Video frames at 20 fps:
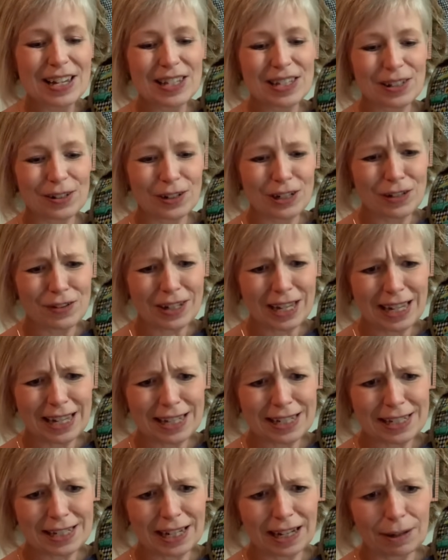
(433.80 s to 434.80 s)
so you
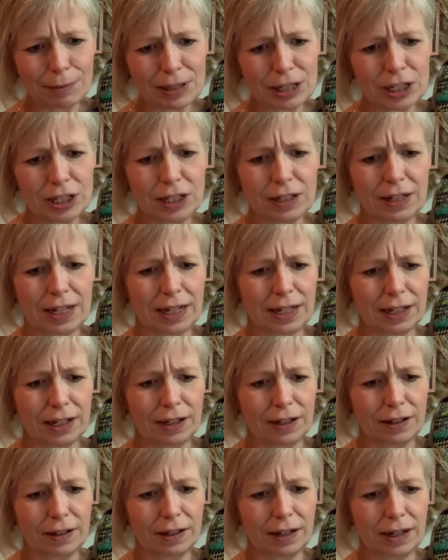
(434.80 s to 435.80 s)
get, how much do you get
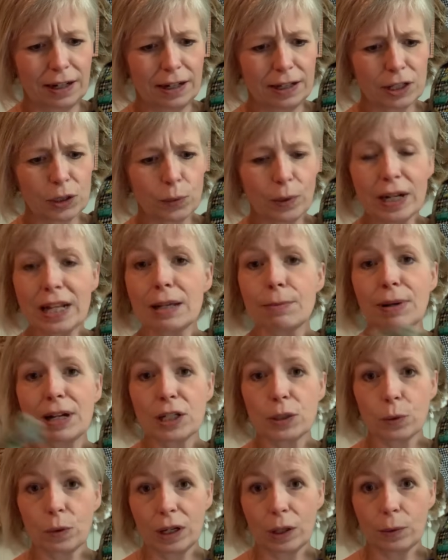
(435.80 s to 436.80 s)
here? Uh, 20 by
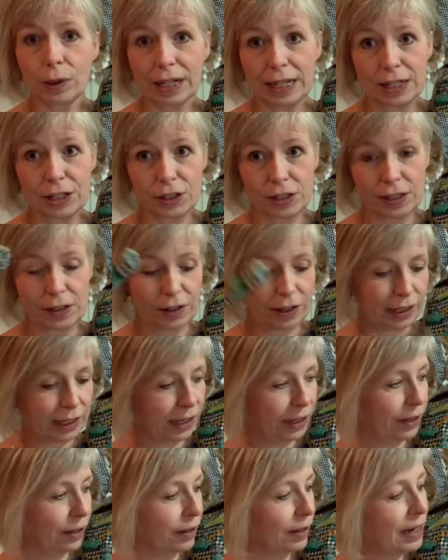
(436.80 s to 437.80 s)
21 inches on
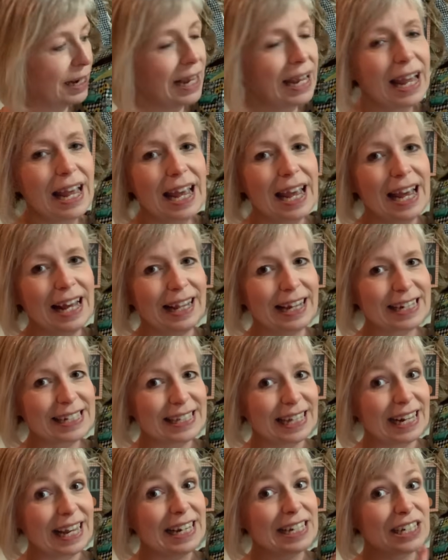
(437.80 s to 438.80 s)
here. And like I
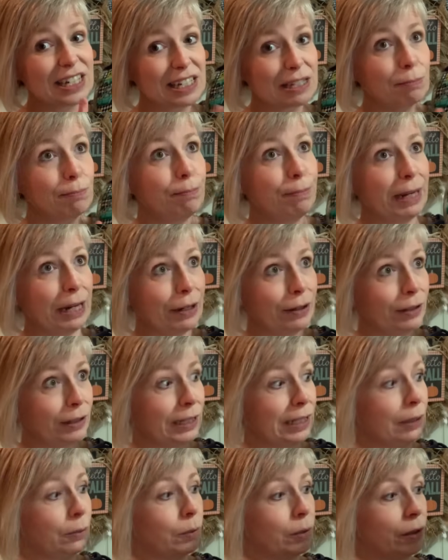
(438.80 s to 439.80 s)
said, it just
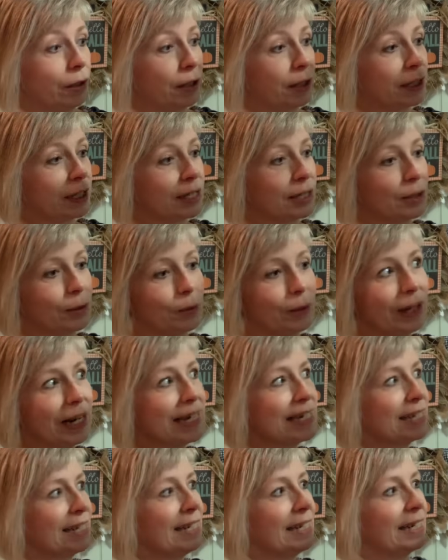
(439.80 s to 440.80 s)
barely worked. So what
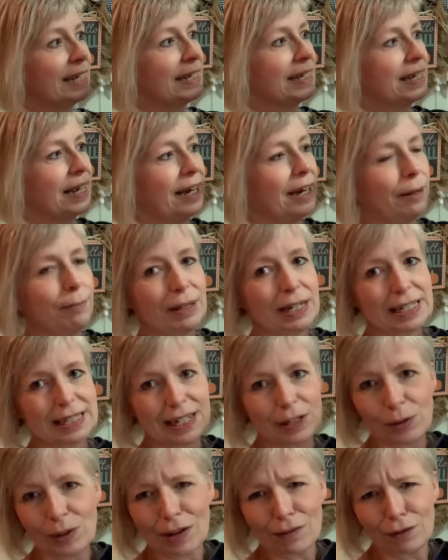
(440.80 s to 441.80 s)
I did, um, because I
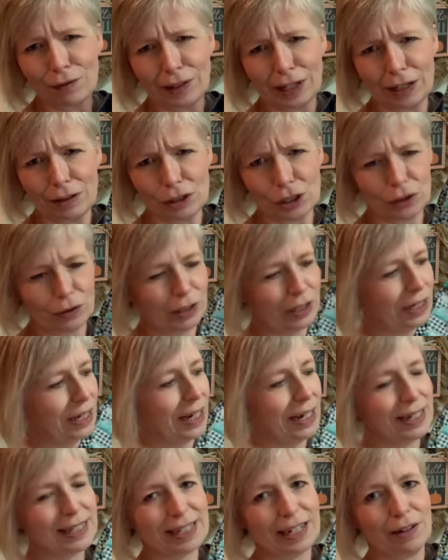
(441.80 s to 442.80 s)
don't have a video showing you
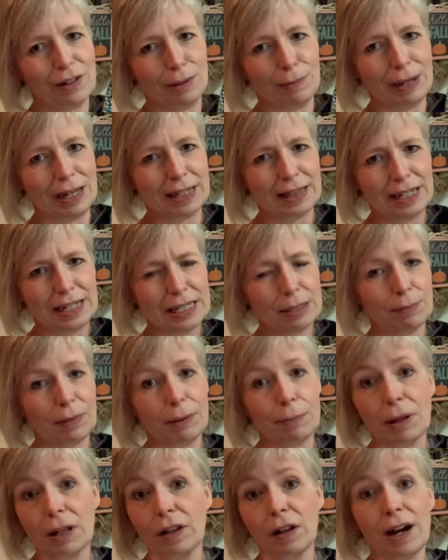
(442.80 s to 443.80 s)
guys how to make these,
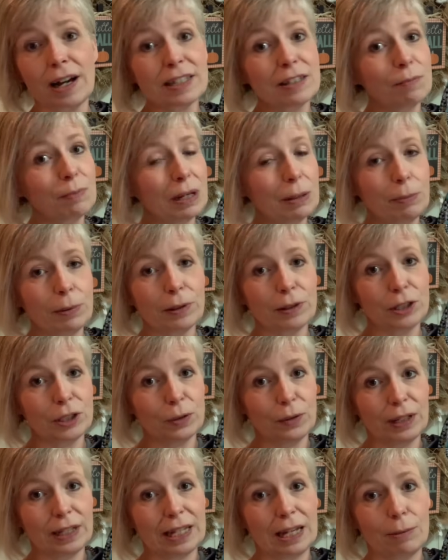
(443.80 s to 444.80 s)
but lots of people are
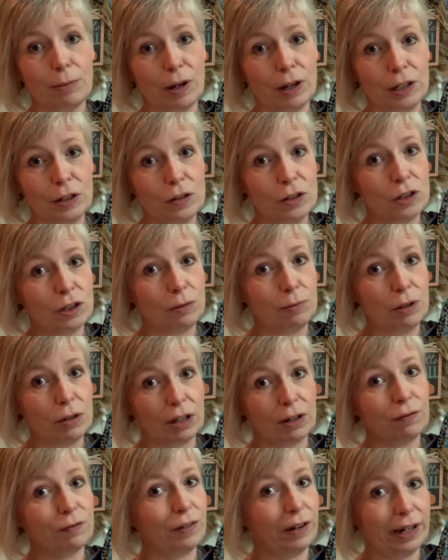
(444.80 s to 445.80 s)
doing them on YouTube. You
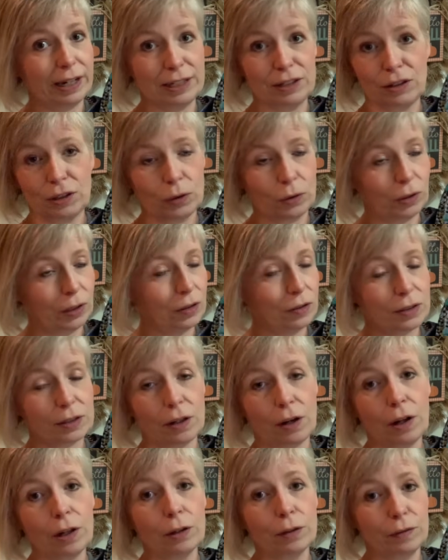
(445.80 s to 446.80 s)
can find tutorials
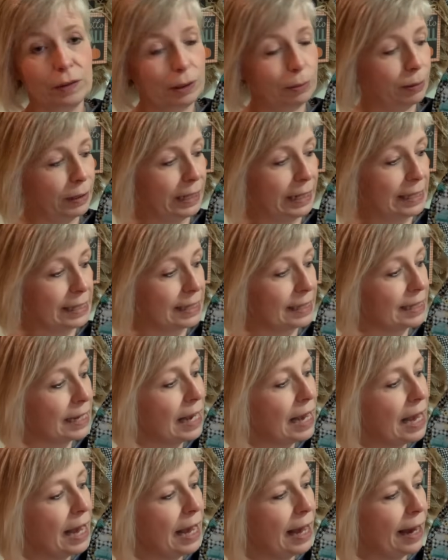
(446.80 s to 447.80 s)
all over the place.
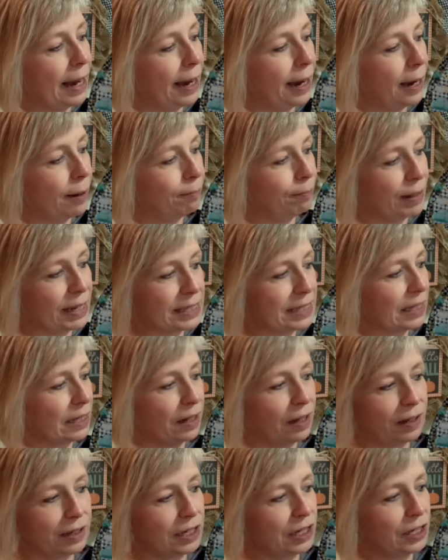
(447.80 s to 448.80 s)
Um, basically
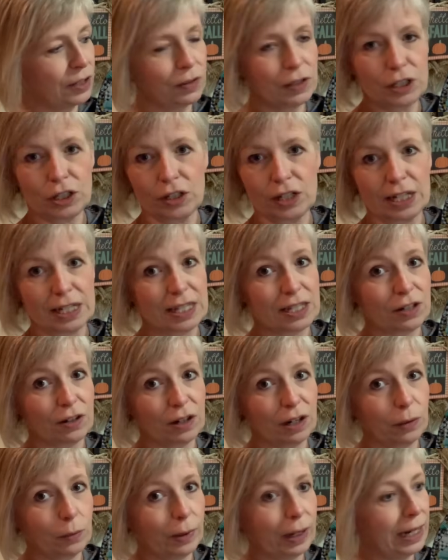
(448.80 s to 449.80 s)
all you do is you just
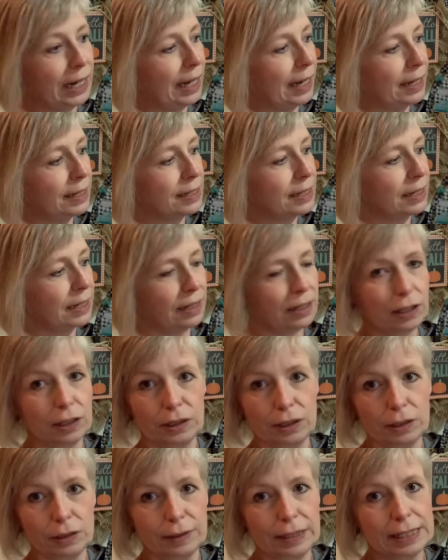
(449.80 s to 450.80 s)
start on one end,
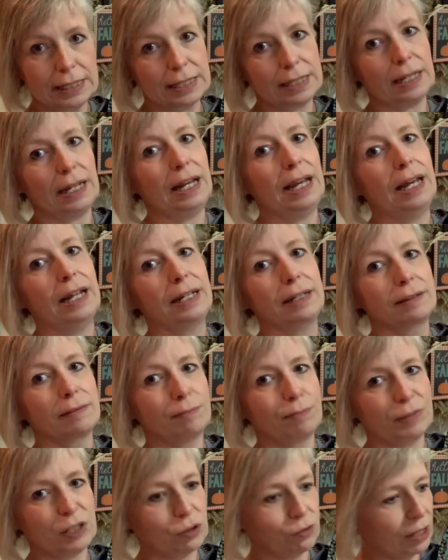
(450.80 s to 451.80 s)
glue it and
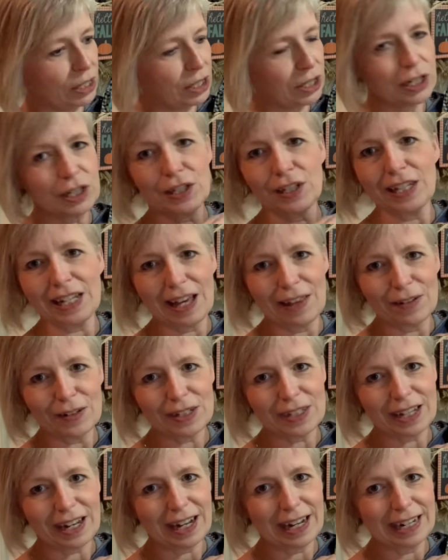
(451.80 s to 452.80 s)
stretch it to the other
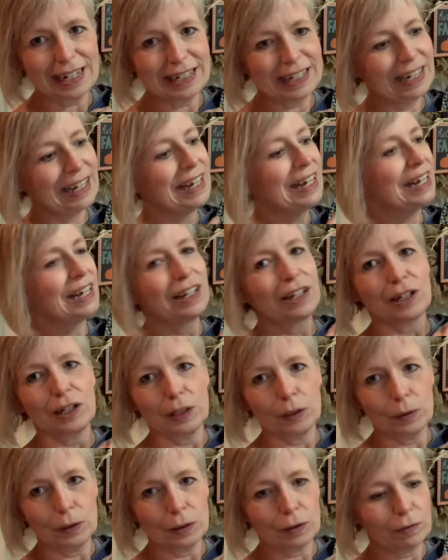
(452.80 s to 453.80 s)
side,
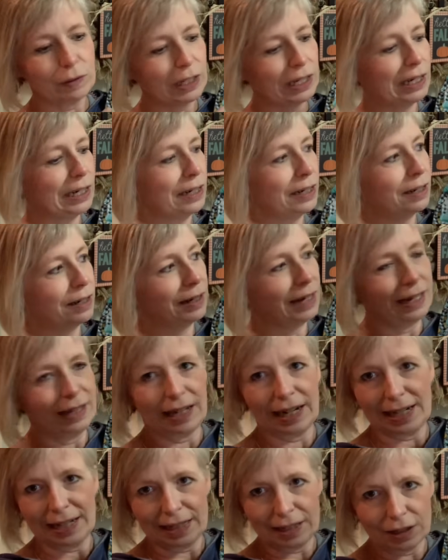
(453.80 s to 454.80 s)
glue it over here and then
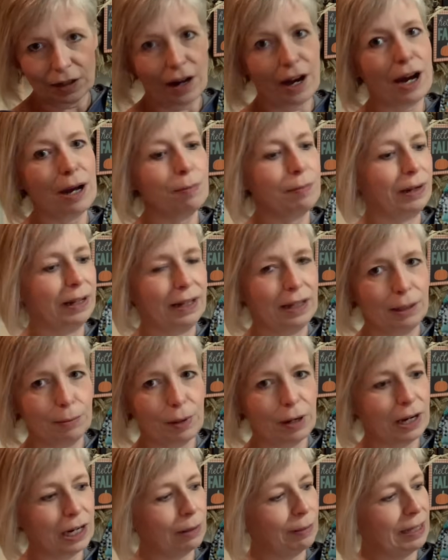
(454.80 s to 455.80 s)
I did the top and then the
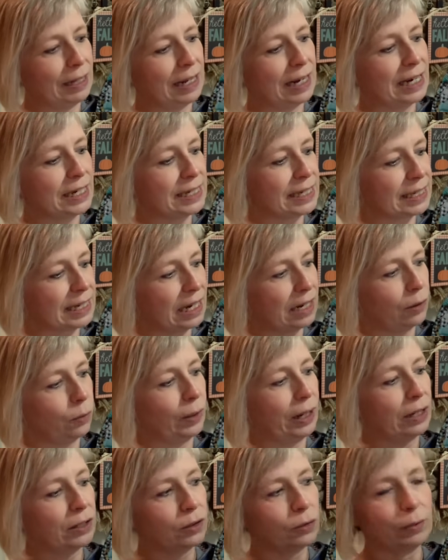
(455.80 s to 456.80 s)
bottom and then I just kind of
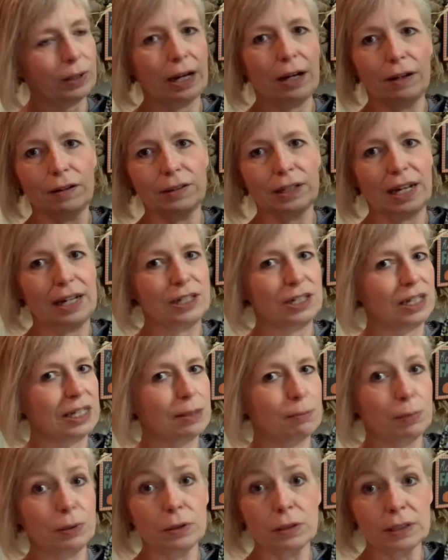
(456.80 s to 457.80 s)
went around and
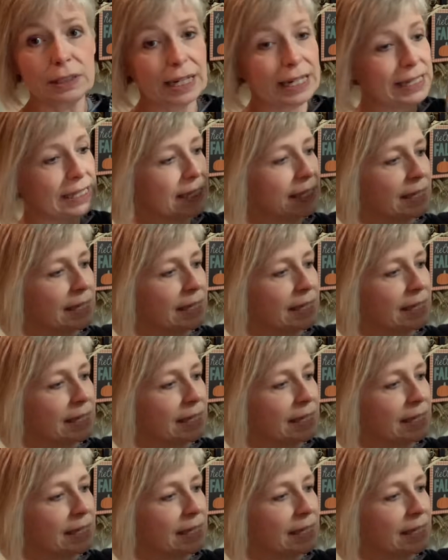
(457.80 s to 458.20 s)
just pulled nice and